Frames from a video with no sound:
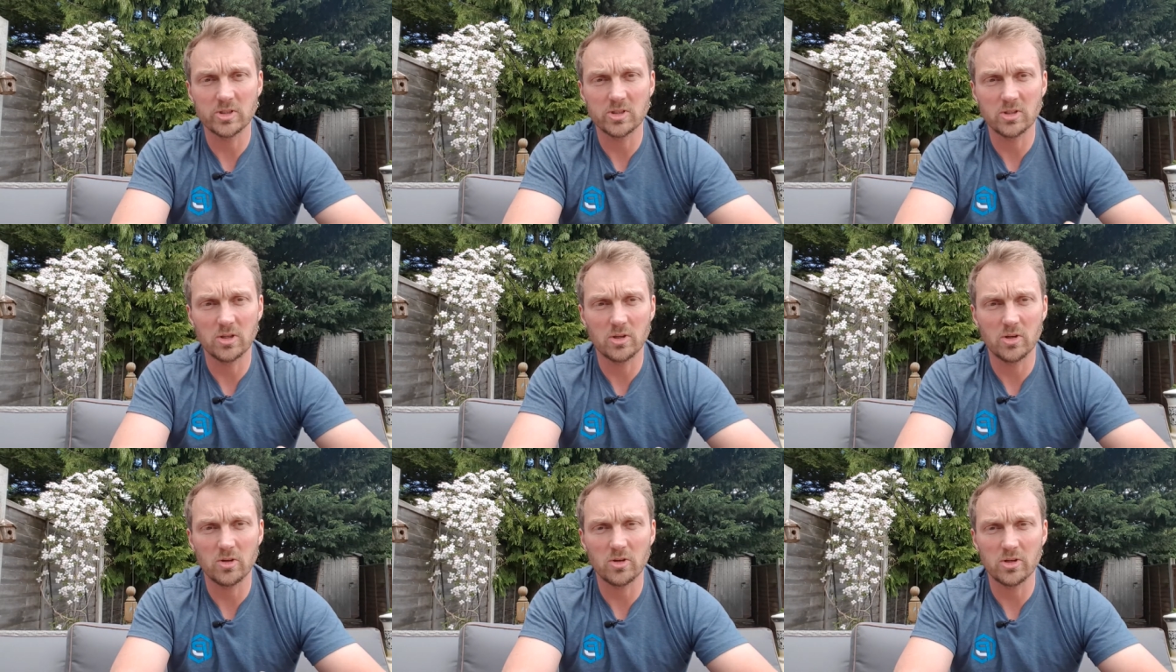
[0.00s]

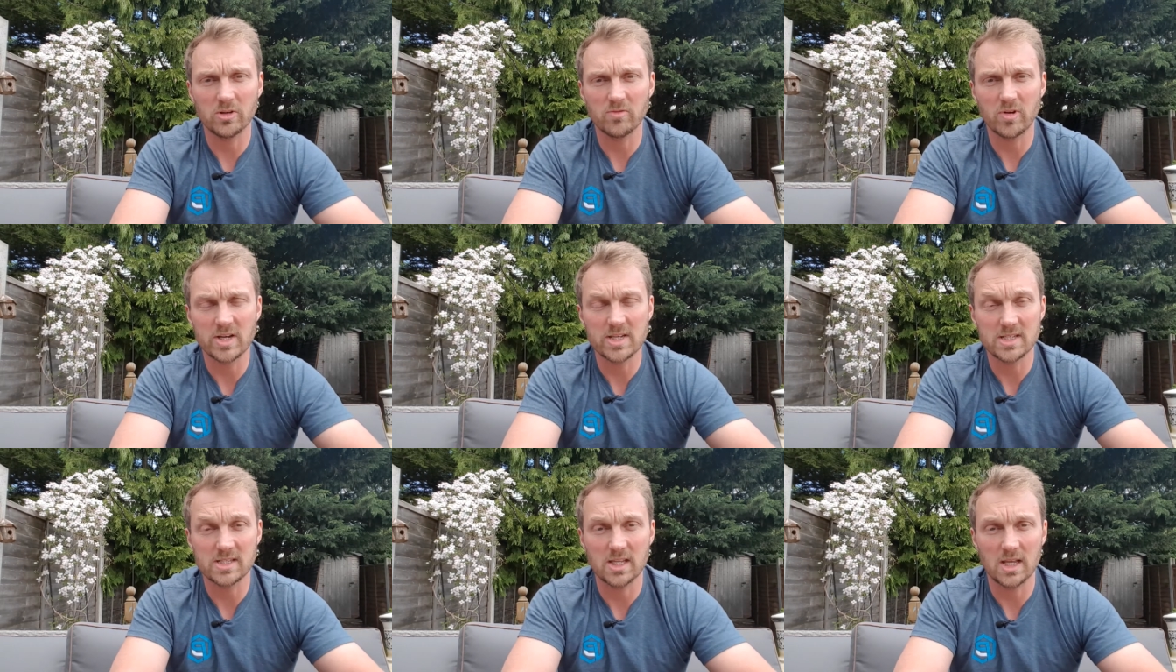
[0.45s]
So on a
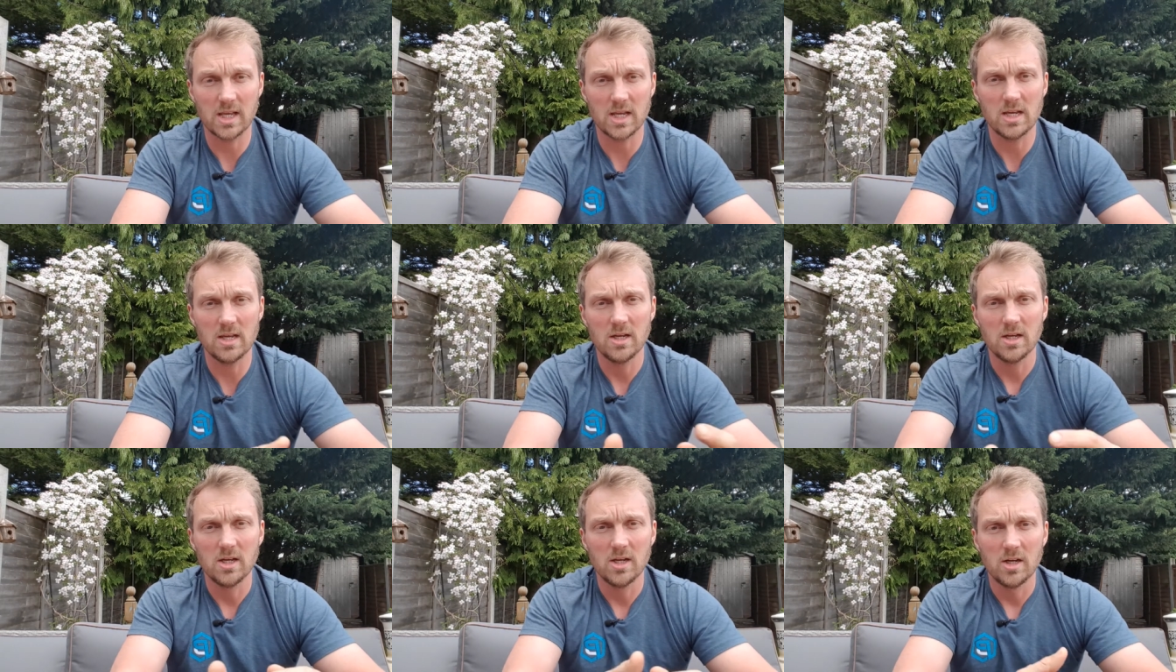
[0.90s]
rest
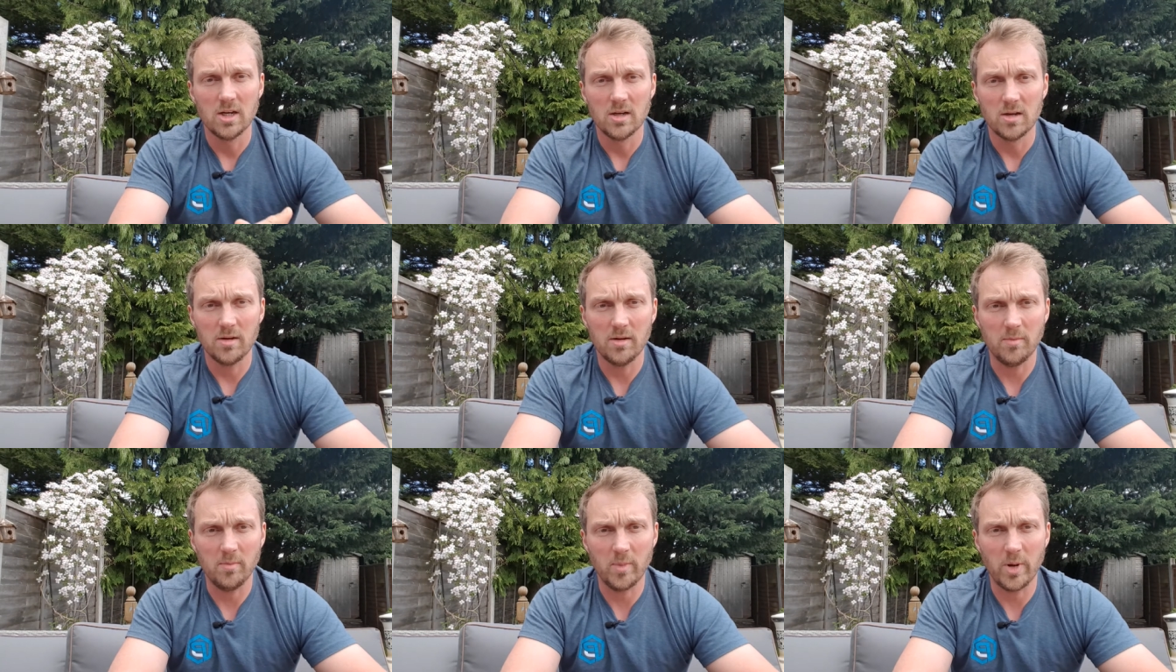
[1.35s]
day,
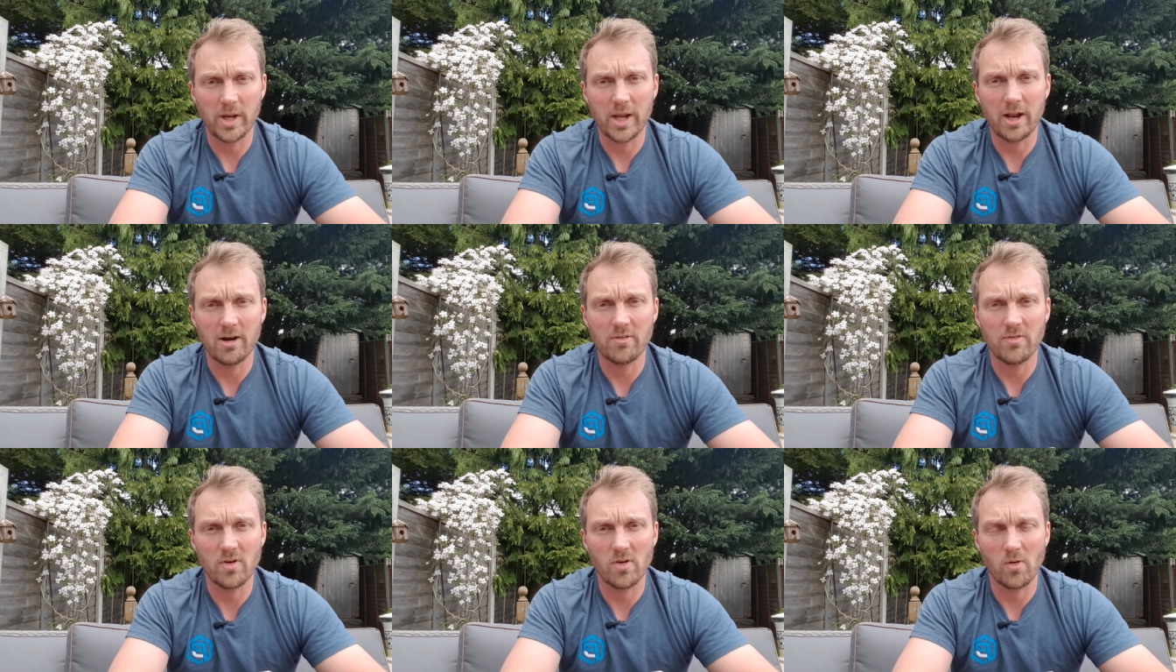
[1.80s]
my
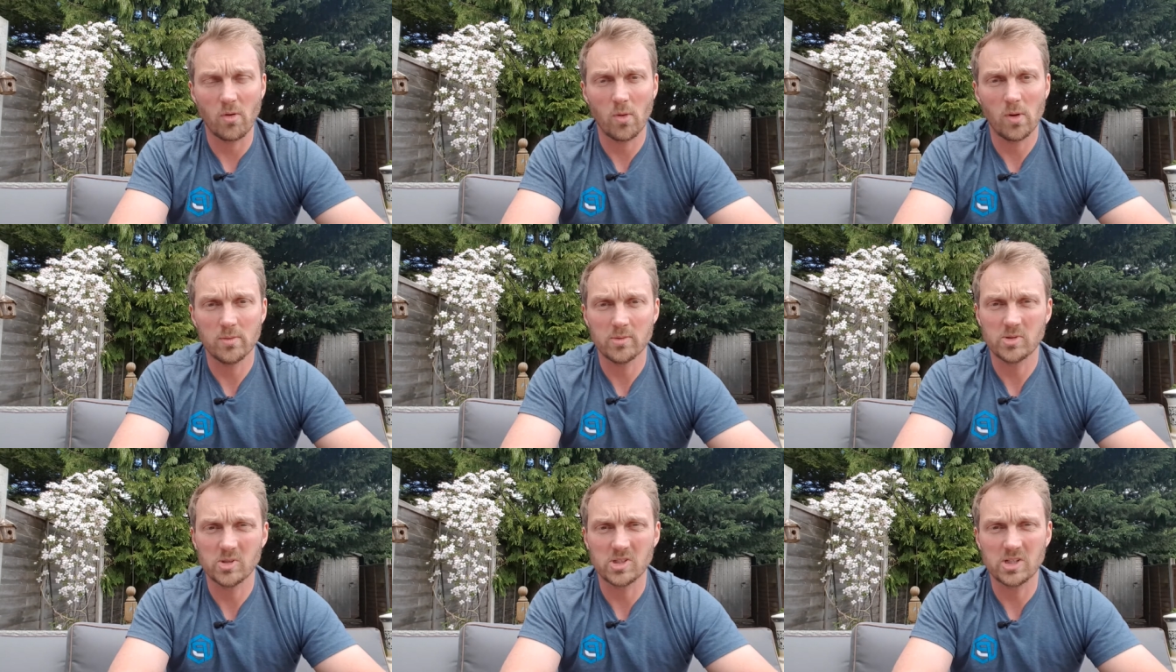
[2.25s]
calorific
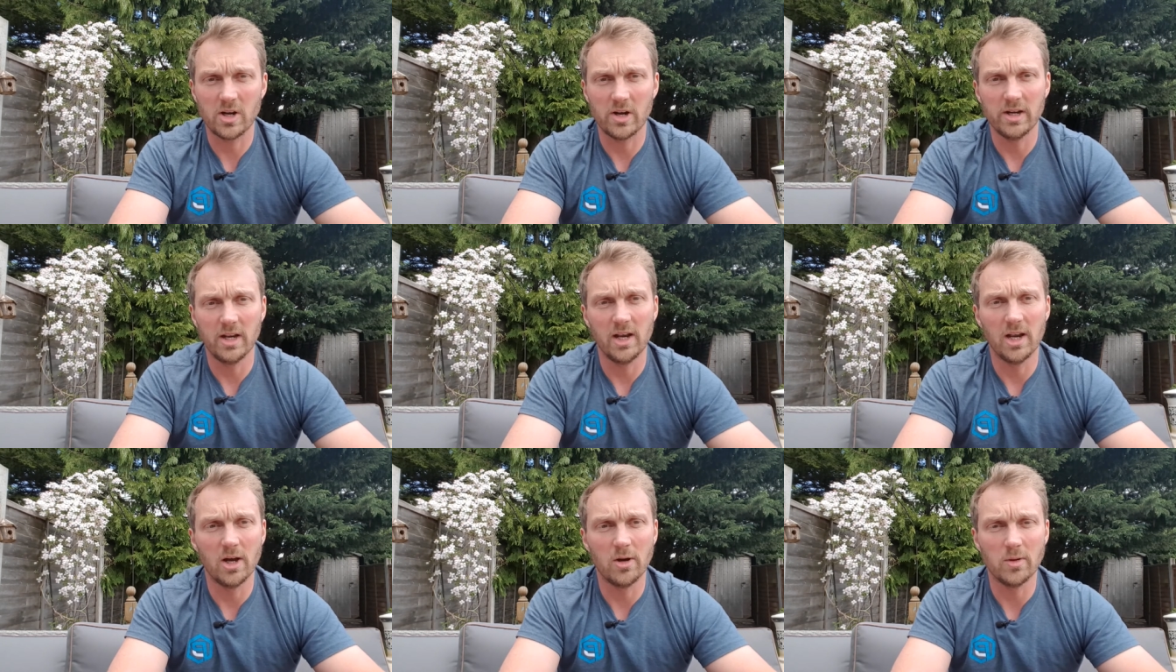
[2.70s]
requirements are
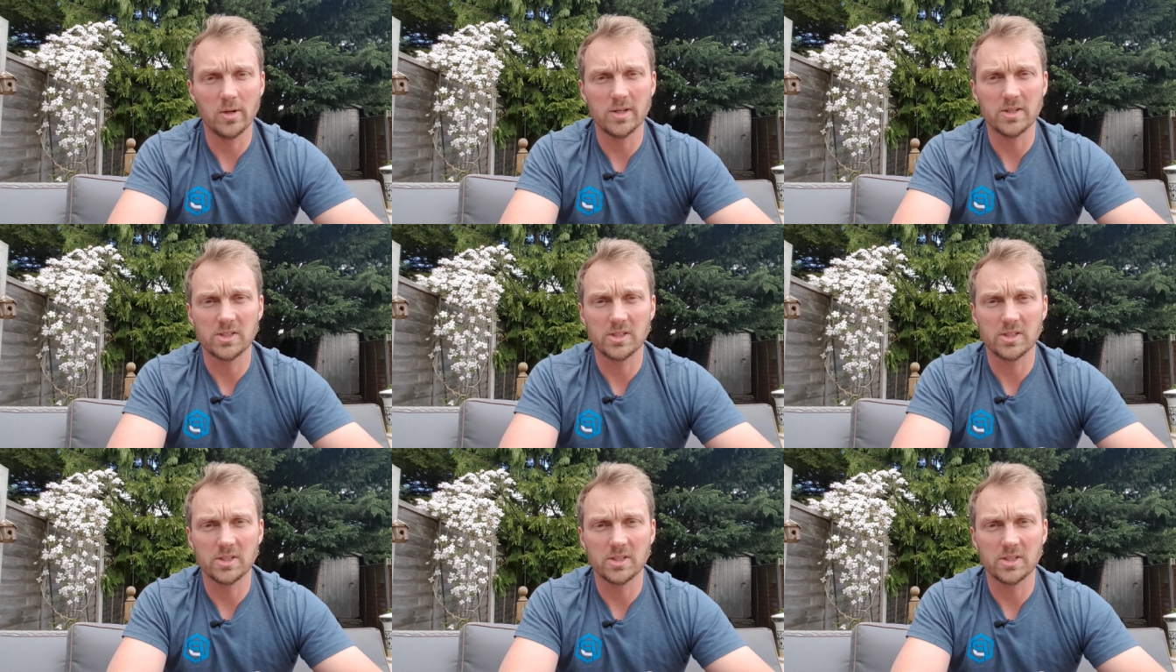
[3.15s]
slightly lower,